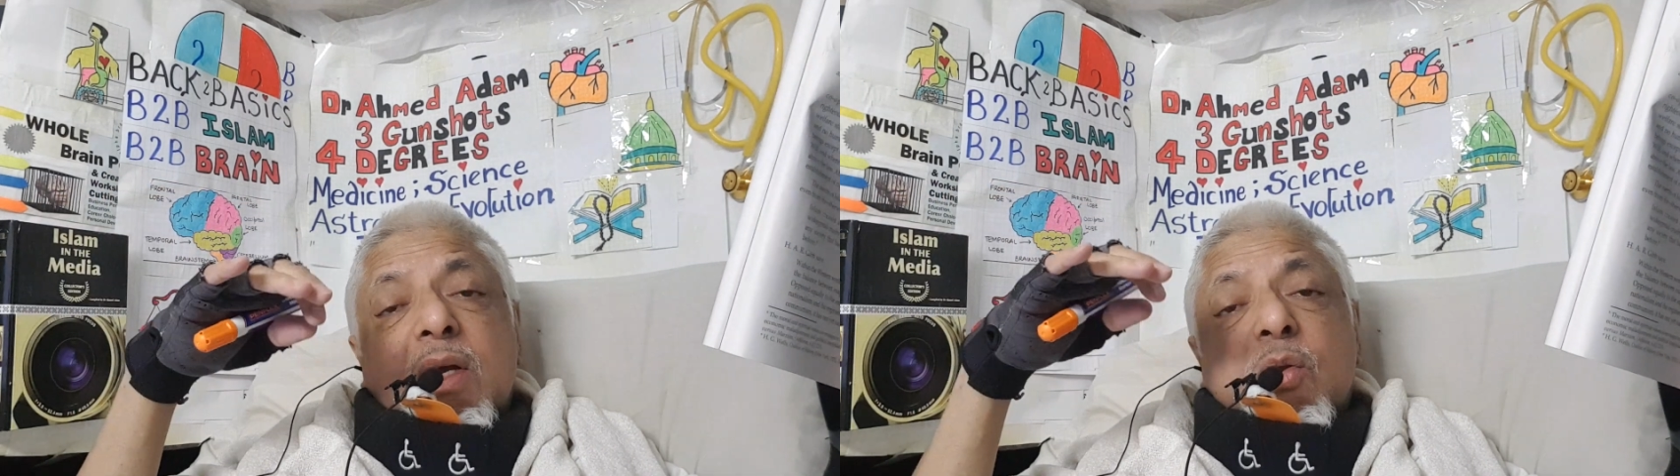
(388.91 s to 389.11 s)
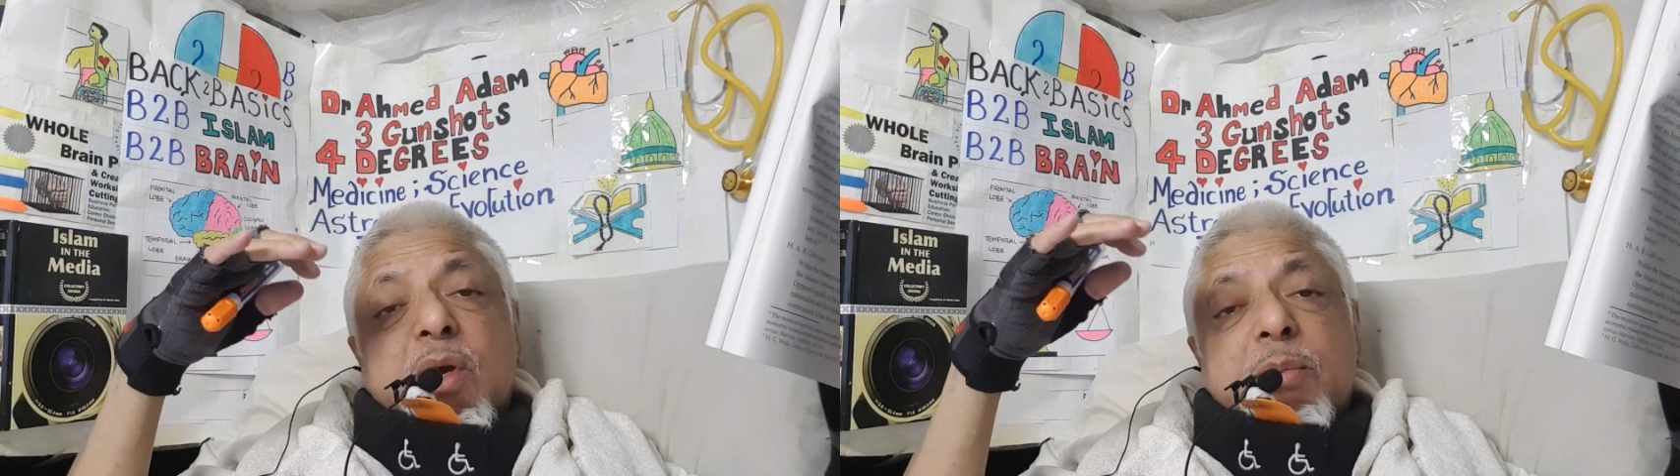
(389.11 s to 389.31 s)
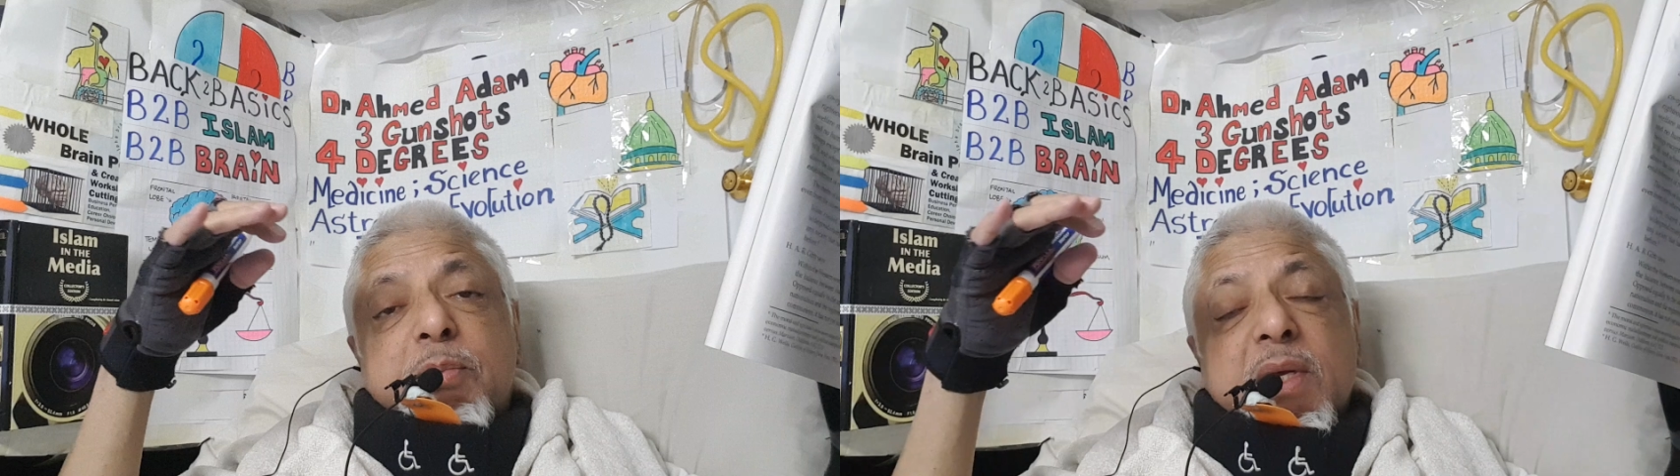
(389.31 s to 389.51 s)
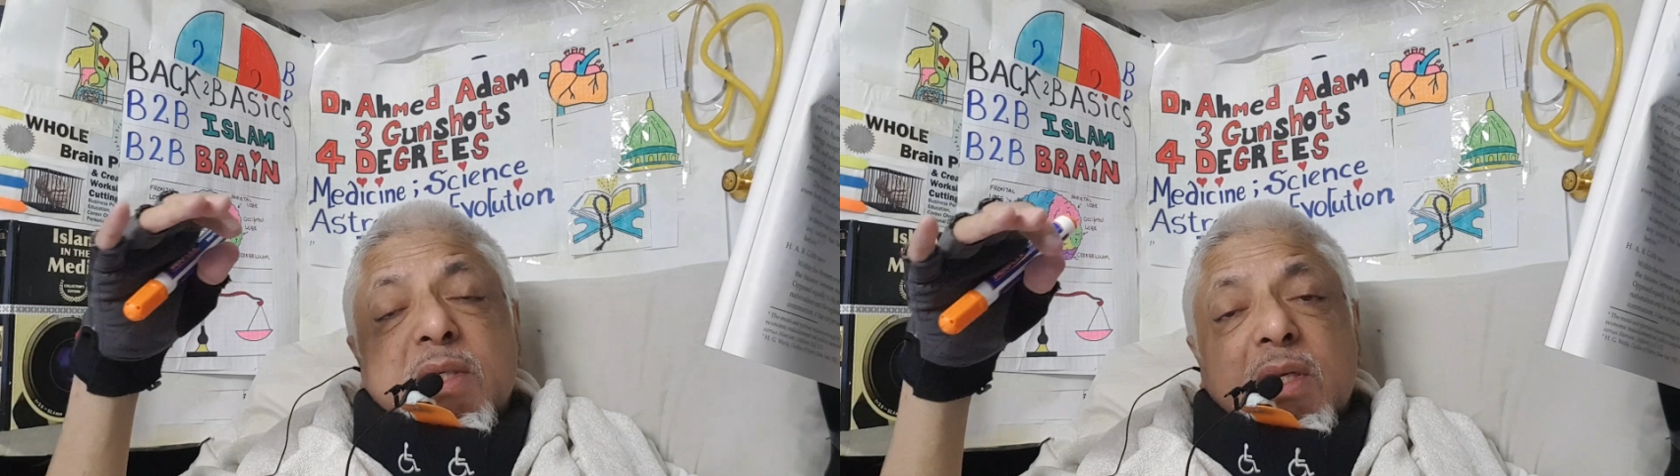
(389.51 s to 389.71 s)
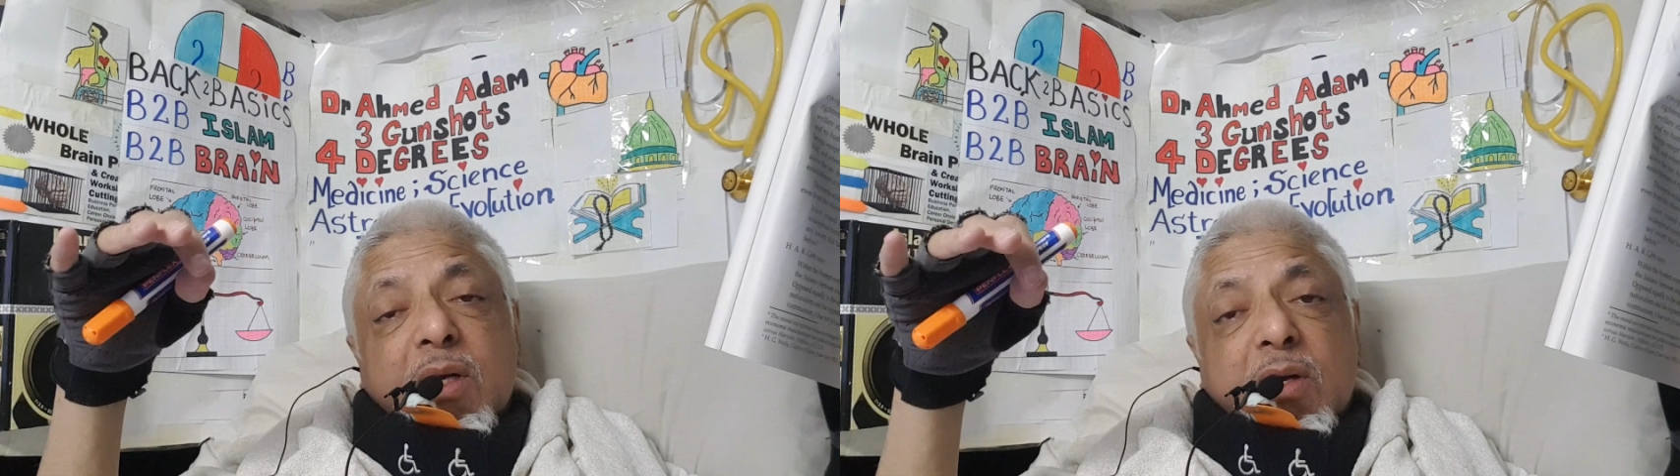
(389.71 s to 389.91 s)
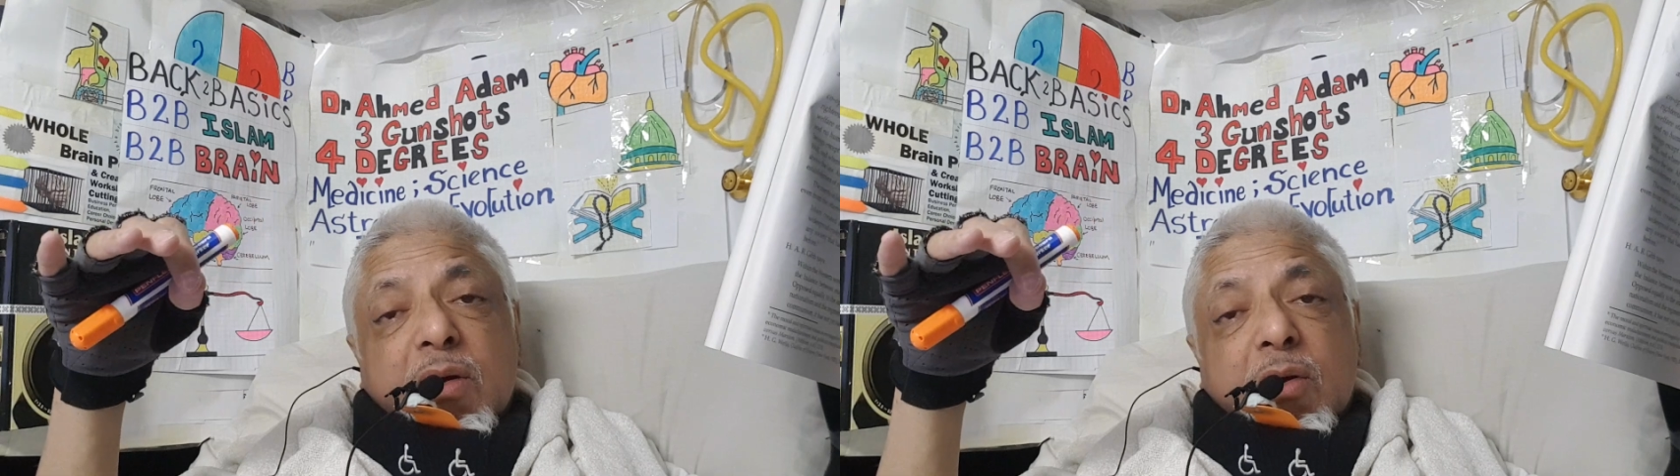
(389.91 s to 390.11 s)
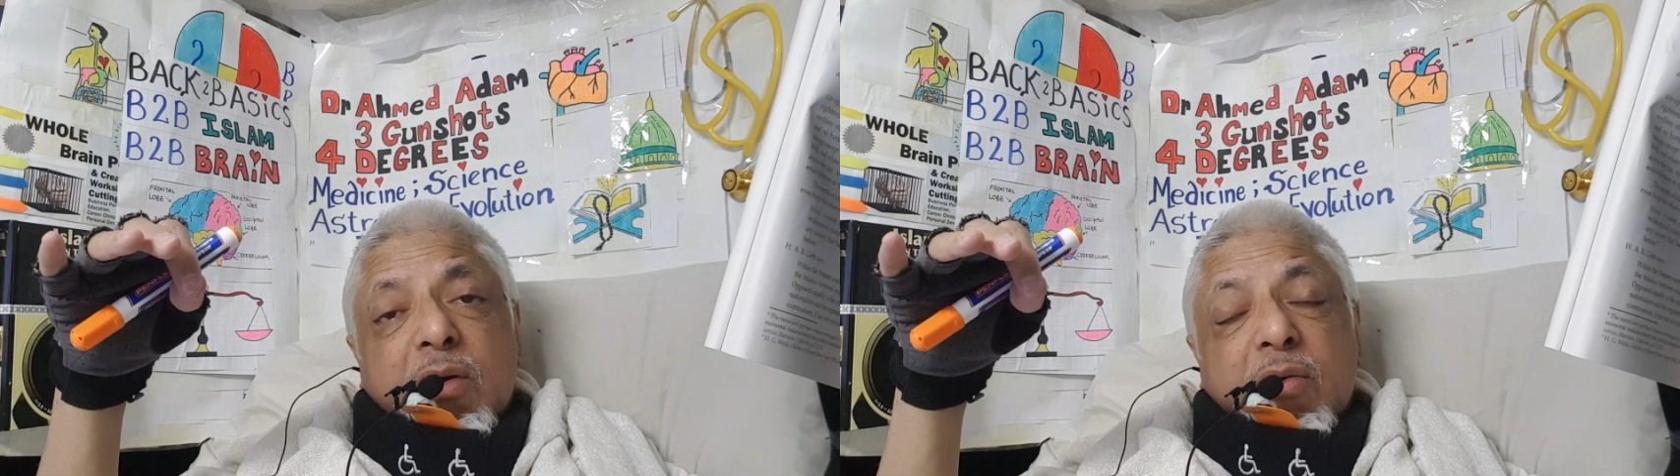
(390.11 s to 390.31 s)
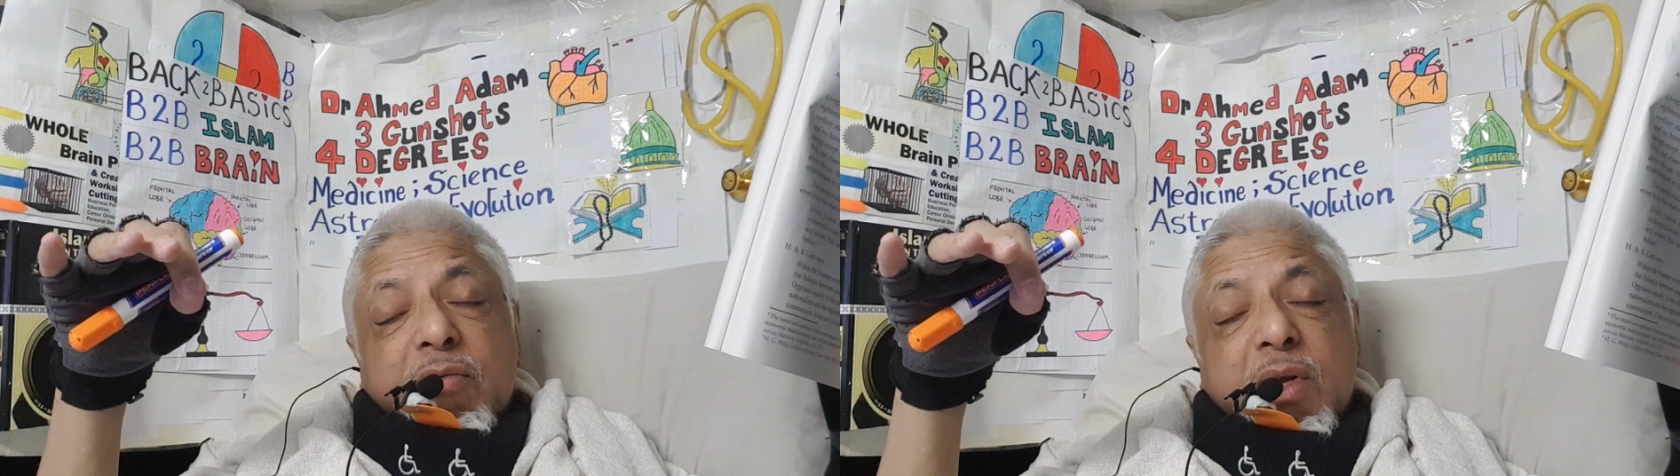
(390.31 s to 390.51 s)
To get peace in
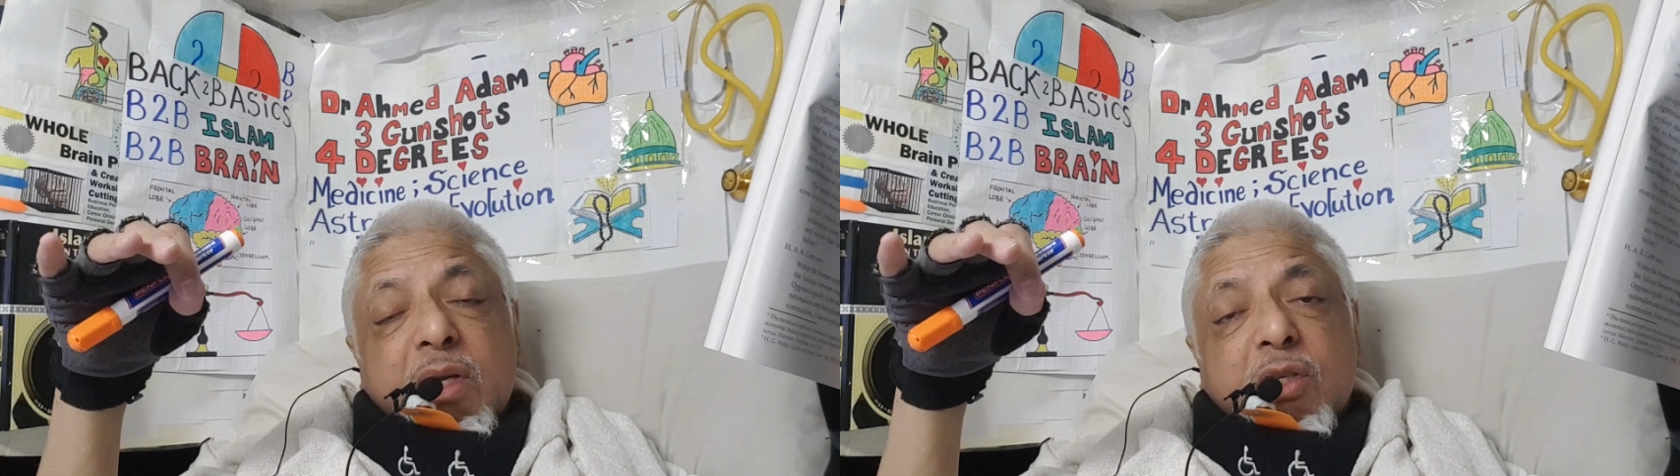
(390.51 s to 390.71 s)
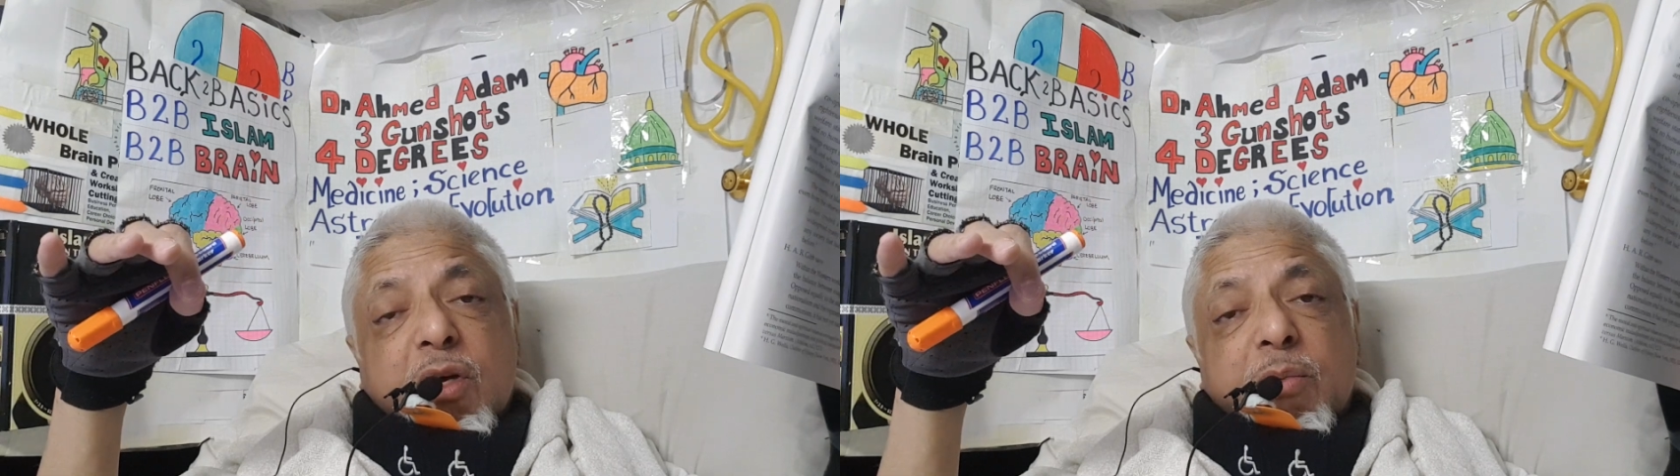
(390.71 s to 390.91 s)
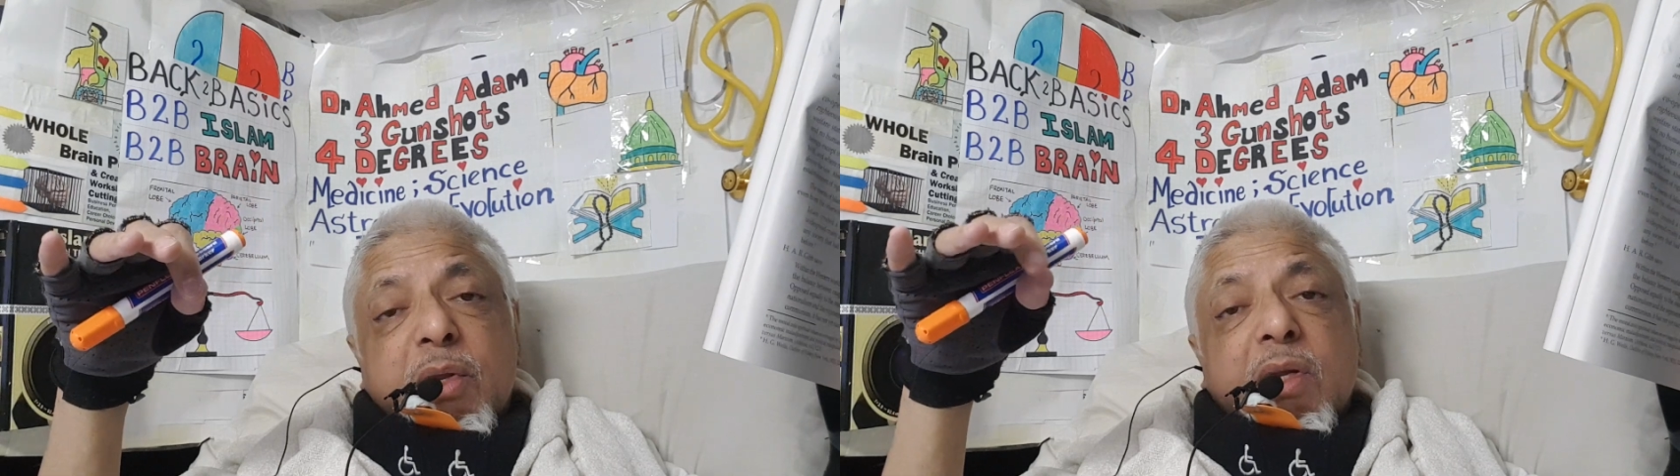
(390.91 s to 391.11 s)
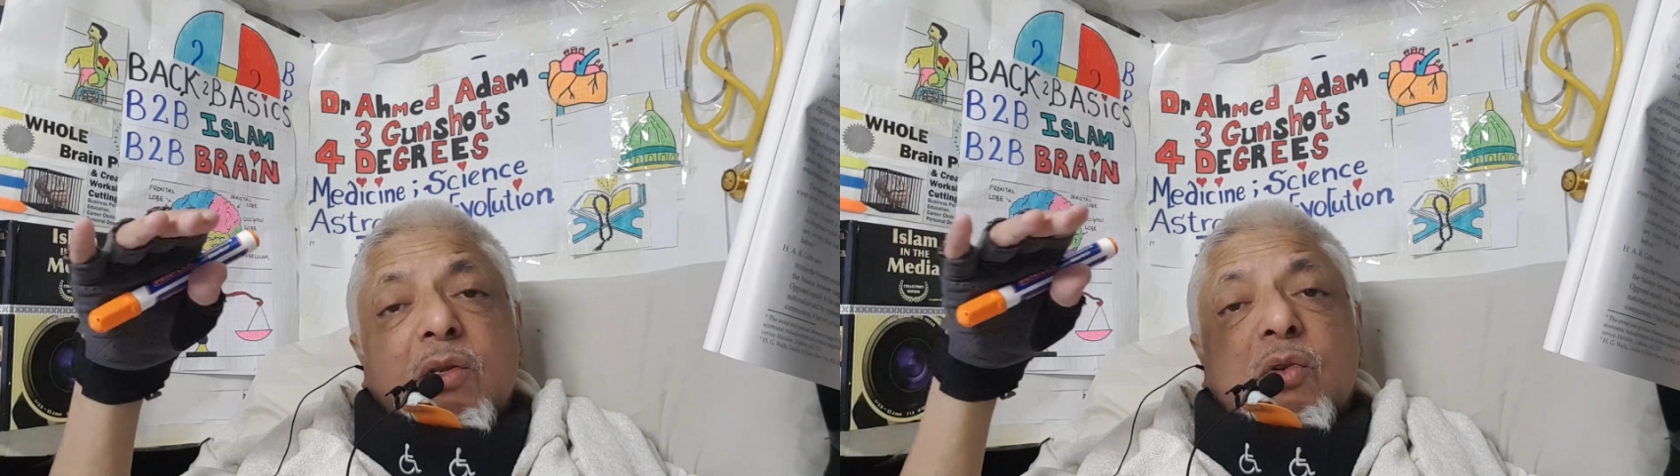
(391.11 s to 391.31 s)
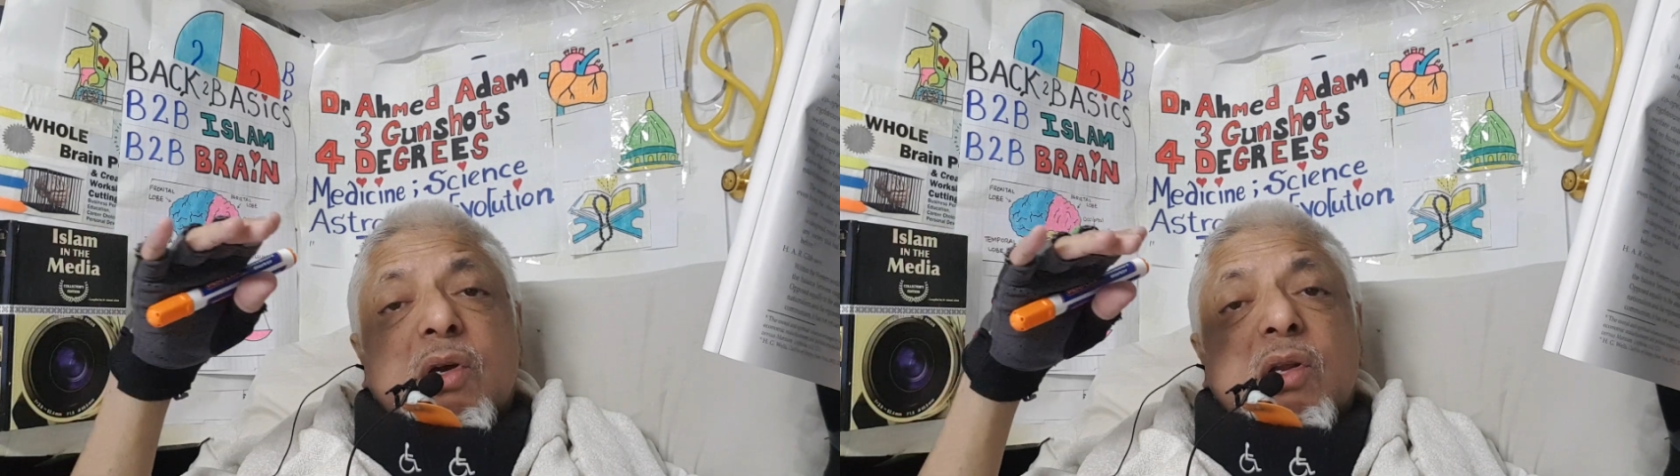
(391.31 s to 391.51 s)
the village or community, you